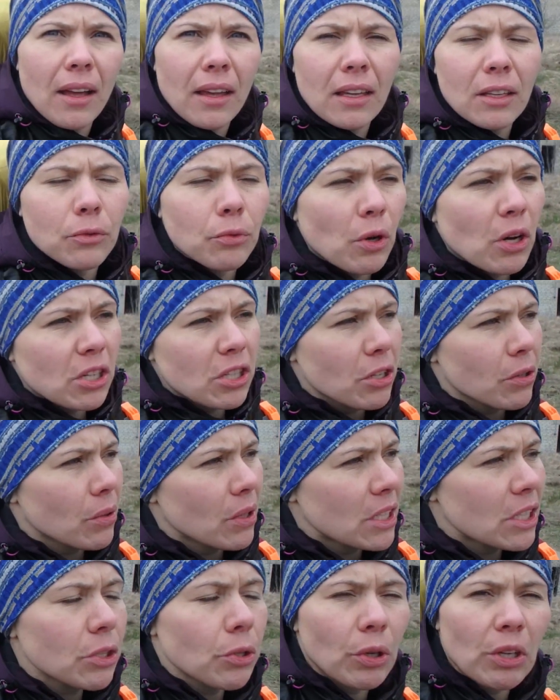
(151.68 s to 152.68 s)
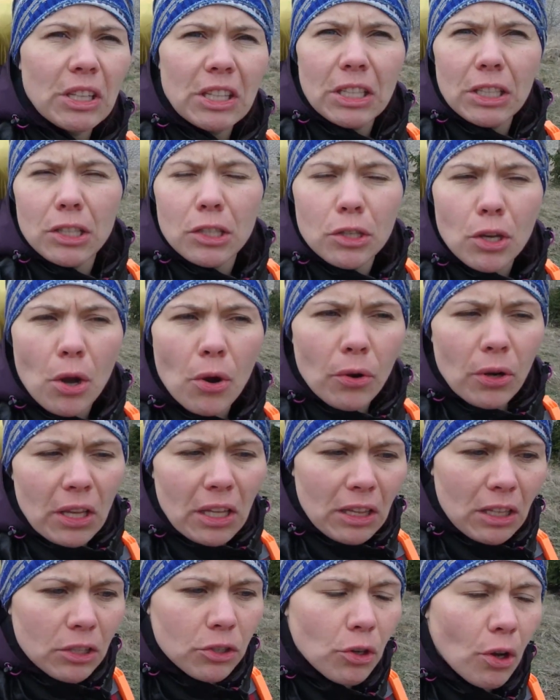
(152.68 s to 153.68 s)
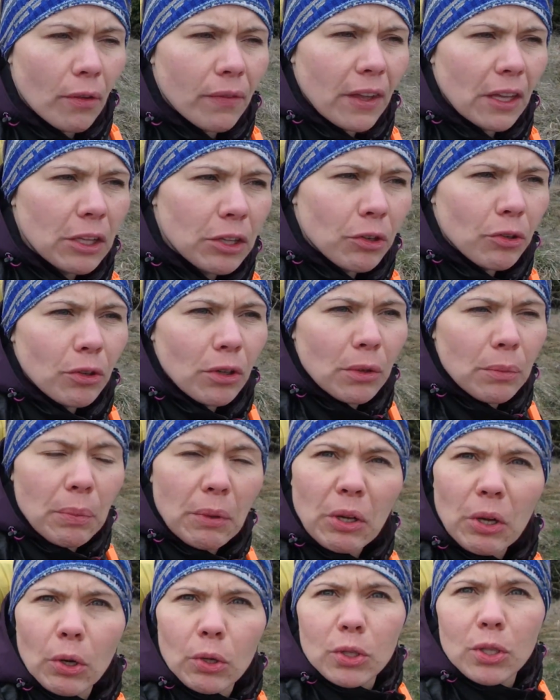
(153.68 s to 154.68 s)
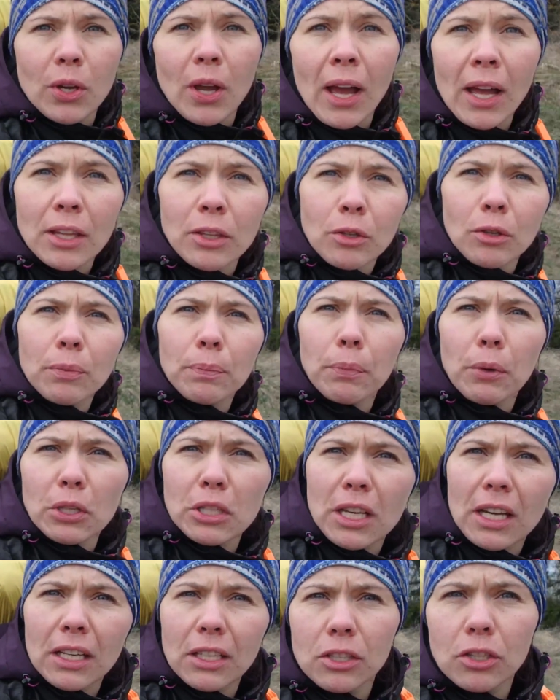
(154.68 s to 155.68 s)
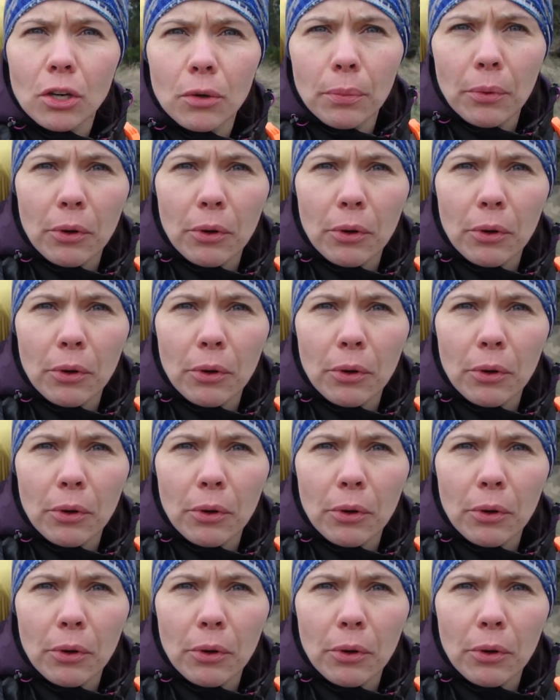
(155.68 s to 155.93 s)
It was a restricted zone in the Soviet Union because you had to protect your